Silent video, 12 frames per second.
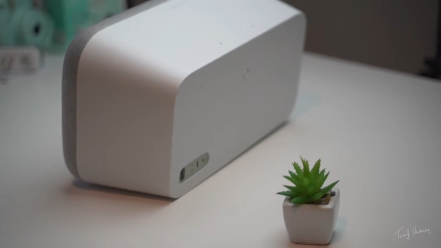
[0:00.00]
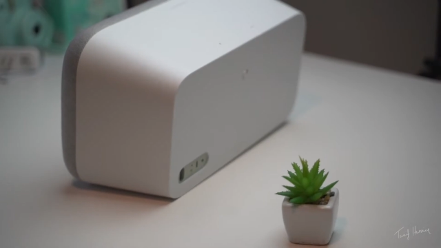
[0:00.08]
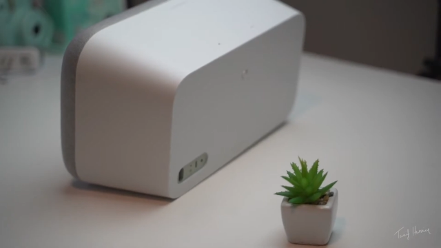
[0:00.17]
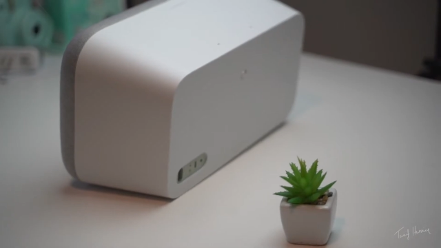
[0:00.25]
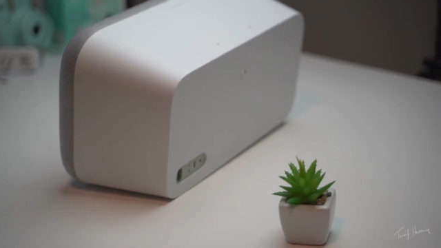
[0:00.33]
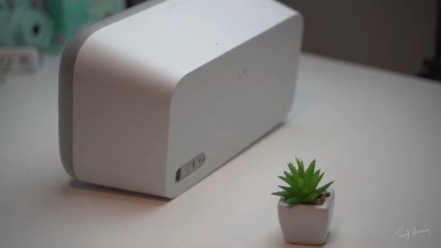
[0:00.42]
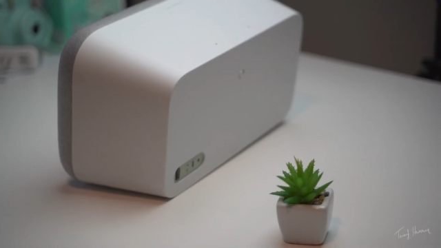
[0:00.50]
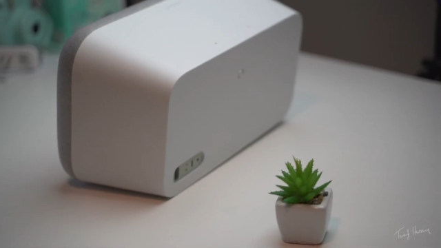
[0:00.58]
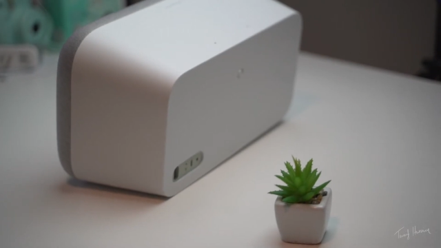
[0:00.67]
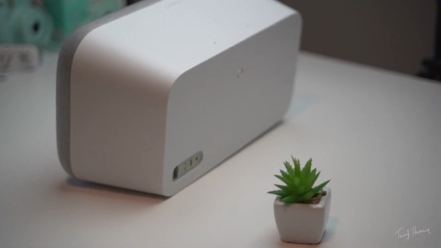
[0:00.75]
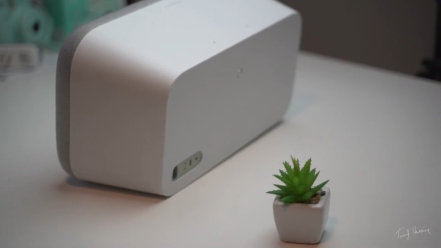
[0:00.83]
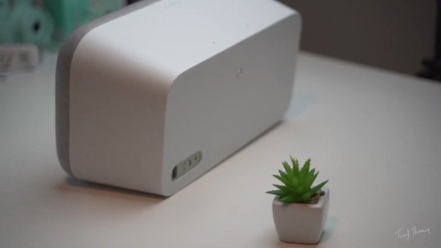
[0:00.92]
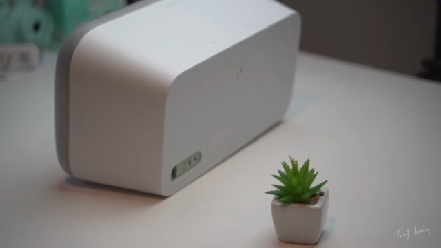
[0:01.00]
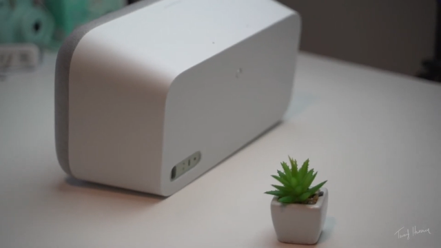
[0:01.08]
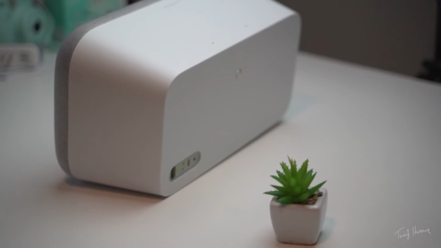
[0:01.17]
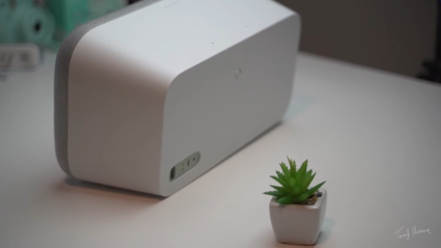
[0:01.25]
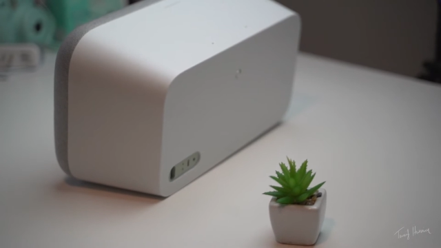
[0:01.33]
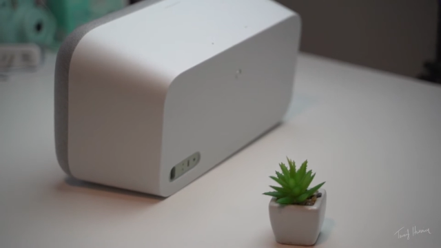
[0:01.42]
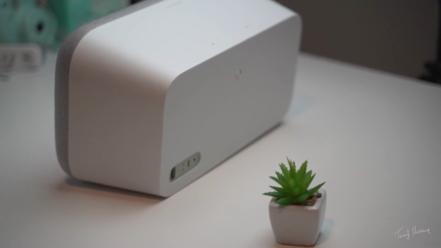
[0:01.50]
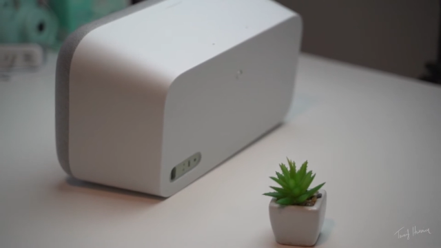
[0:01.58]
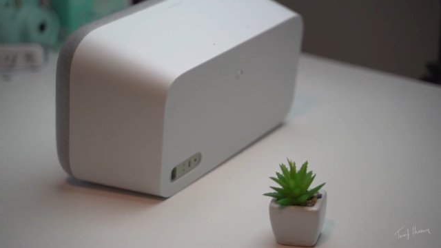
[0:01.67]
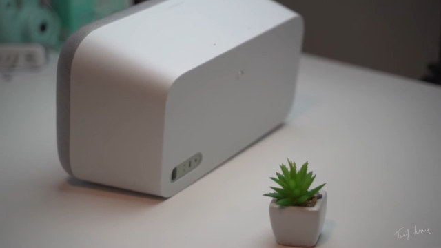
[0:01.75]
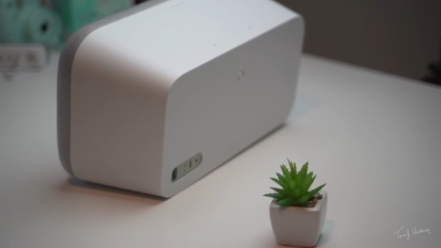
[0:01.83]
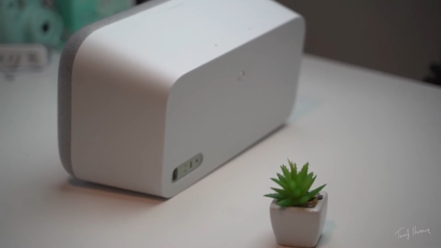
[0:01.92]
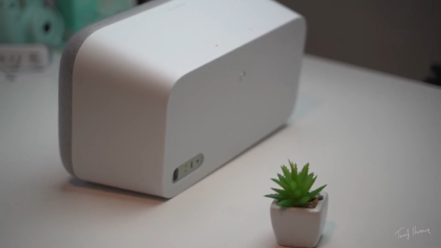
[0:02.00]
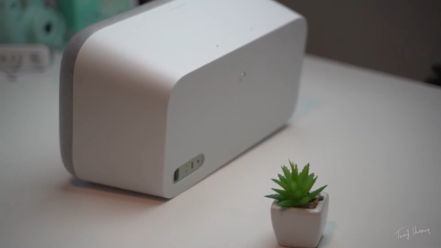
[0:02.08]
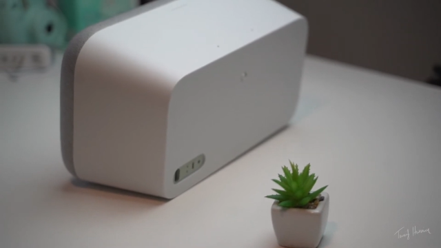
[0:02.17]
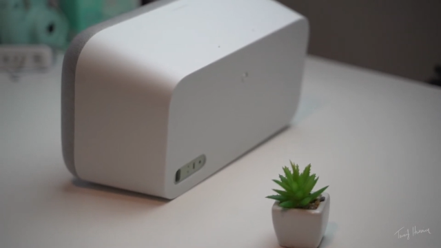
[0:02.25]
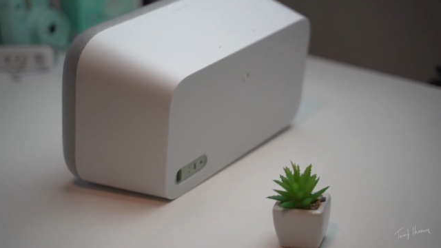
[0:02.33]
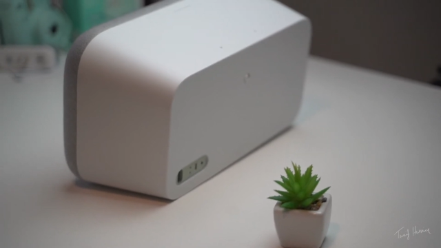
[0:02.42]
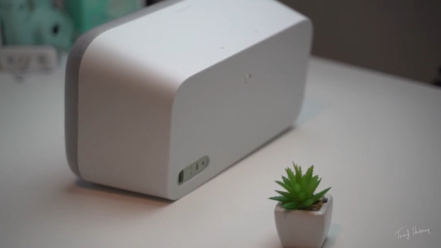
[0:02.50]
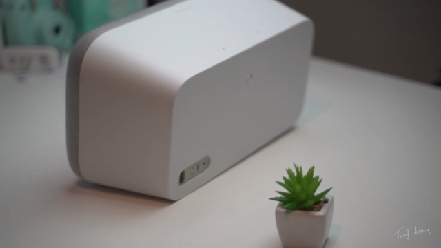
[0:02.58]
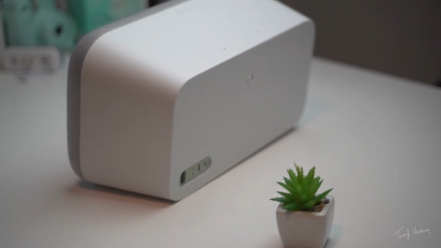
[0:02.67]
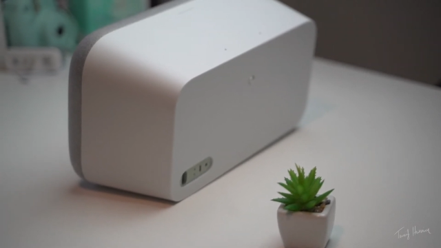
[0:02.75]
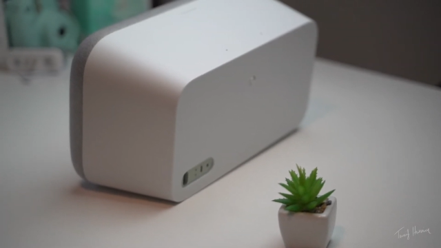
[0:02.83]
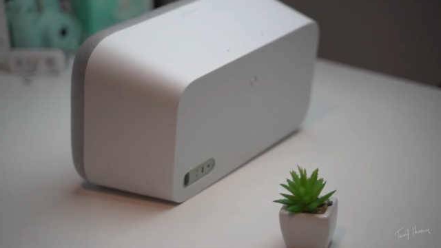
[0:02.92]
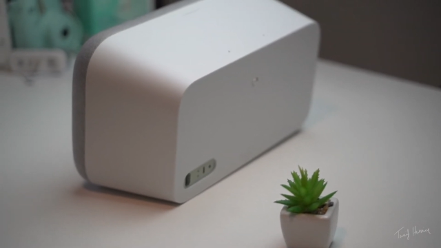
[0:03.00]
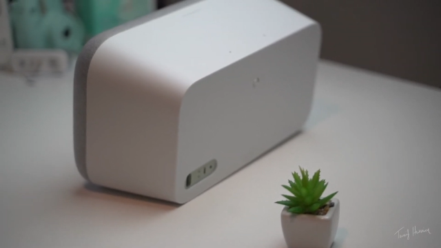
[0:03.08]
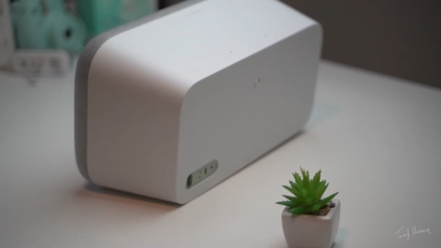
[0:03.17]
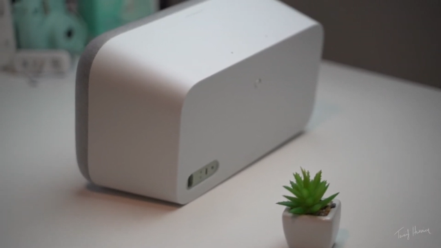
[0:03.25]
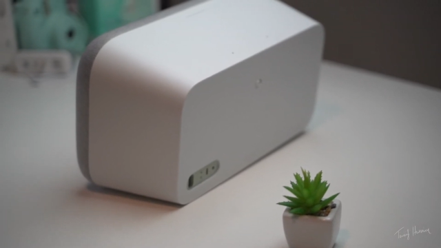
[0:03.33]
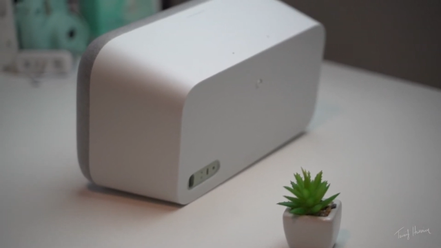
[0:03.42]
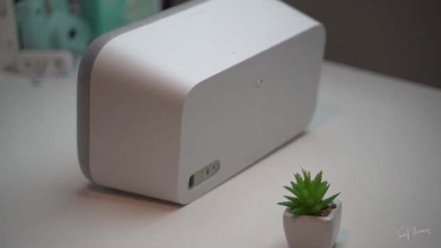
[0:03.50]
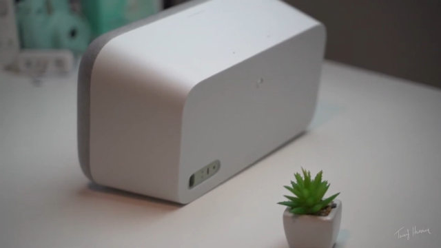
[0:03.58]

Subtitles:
No face is visible, so there are no lips to read.